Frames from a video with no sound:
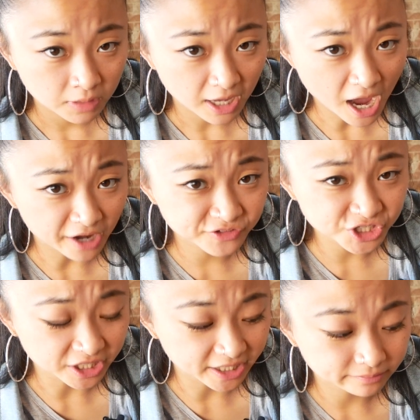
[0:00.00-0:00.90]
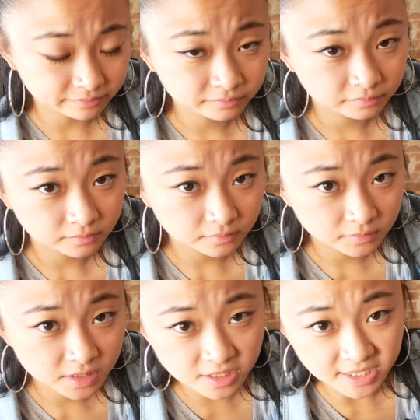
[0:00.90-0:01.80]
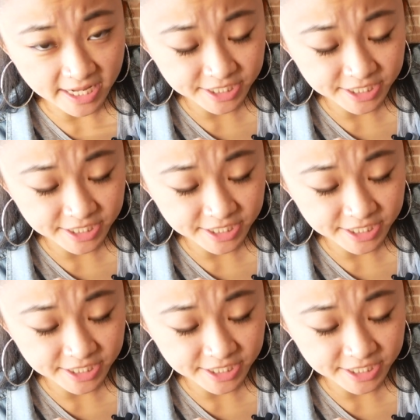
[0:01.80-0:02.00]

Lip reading: Out of chili. It's a sad